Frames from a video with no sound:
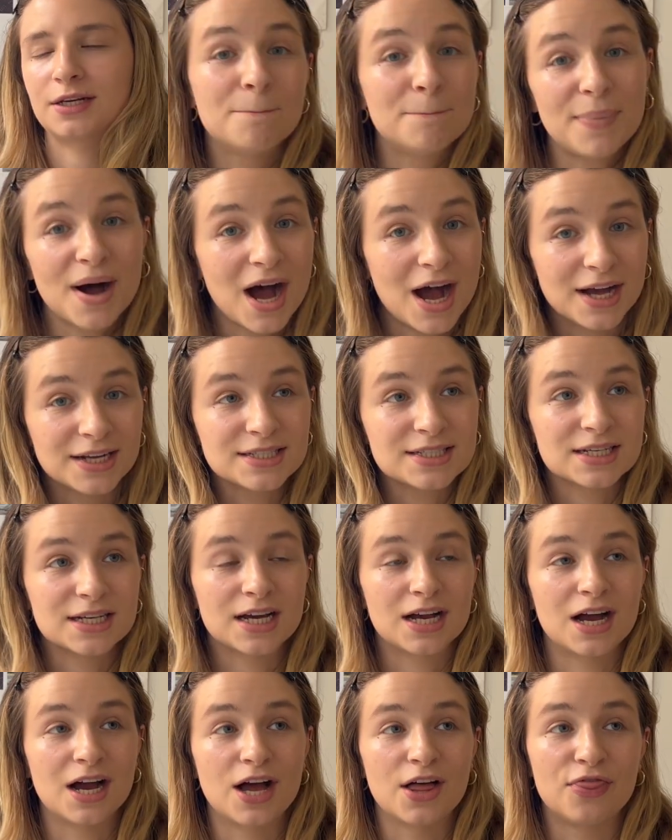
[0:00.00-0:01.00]
But
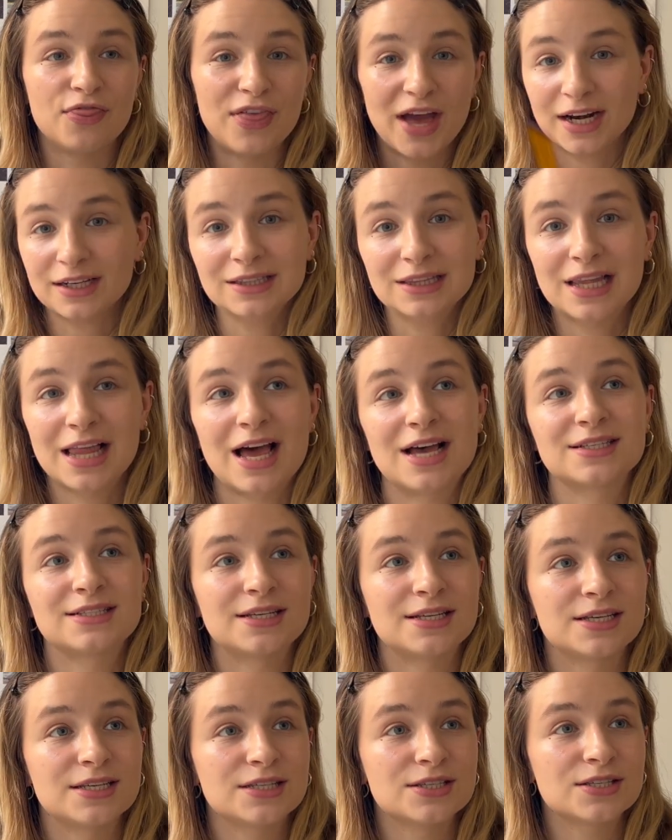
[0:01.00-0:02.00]
that
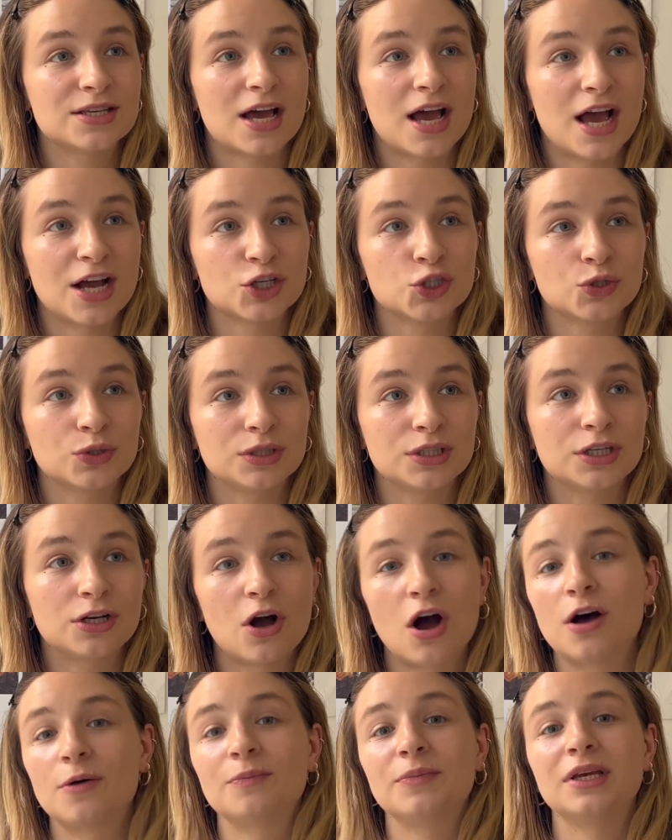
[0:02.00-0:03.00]
classes actually
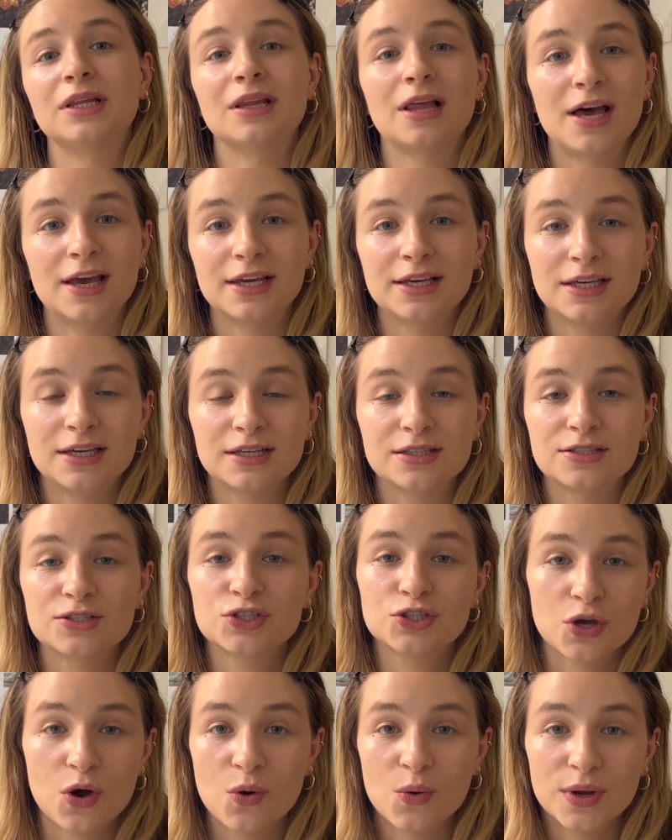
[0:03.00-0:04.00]
got me liking
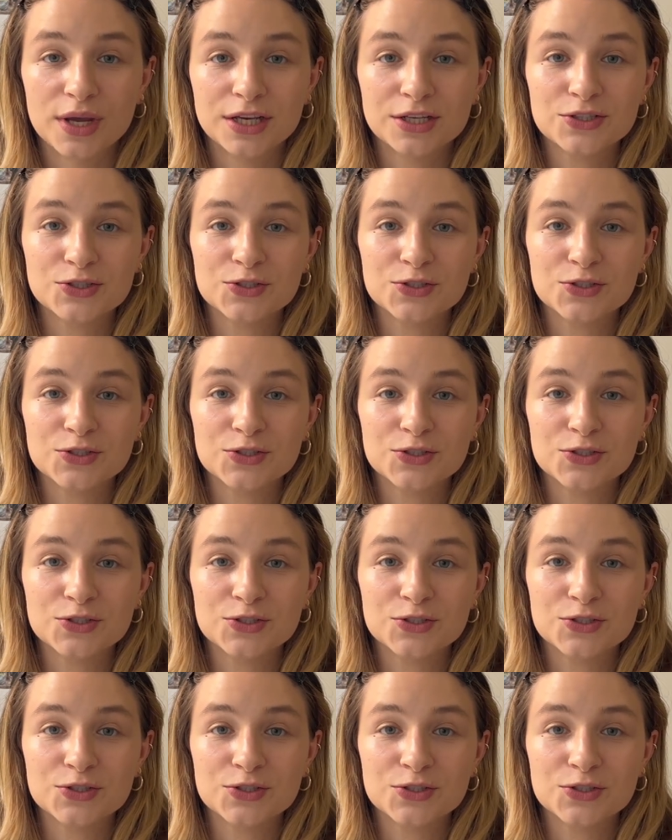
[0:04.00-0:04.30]
sewing,